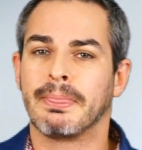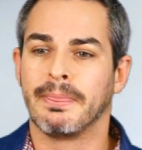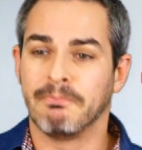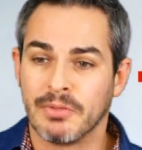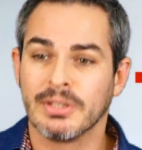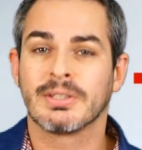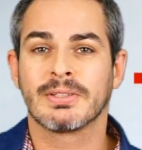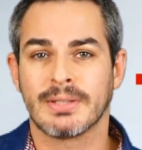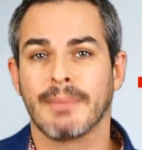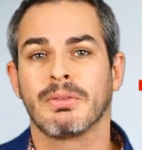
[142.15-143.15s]
This is
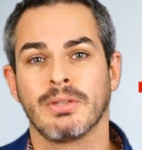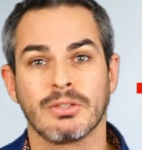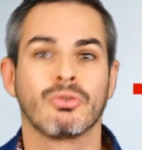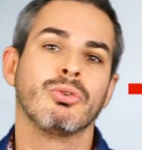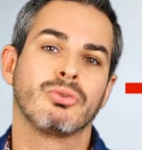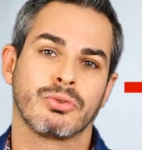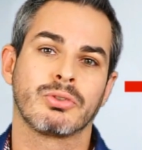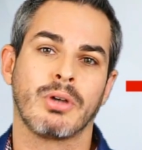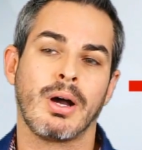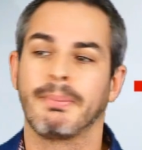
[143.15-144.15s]
something that's going to
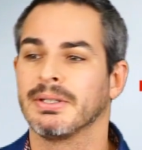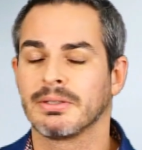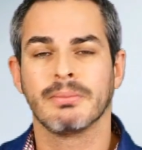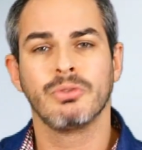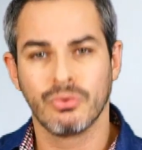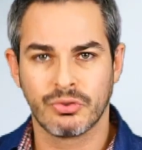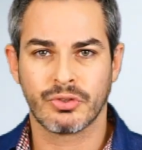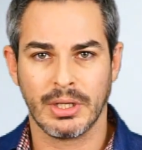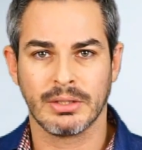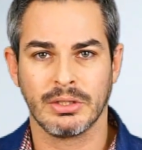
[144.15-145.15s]
stop and some new
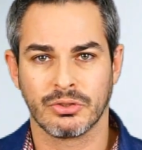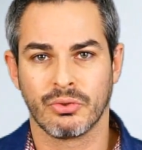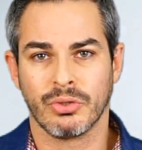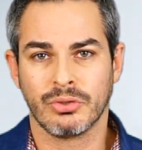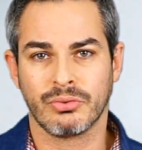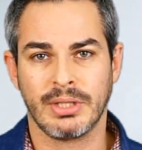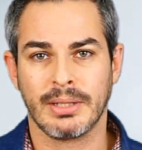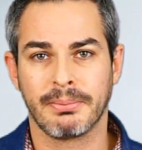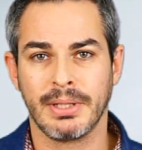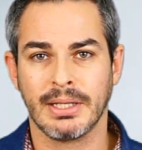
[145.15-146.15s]
trend is going to
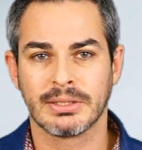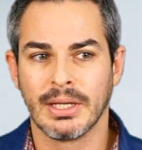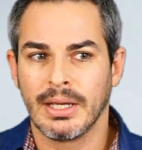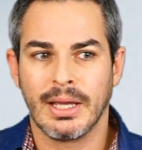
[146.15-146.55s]
take place,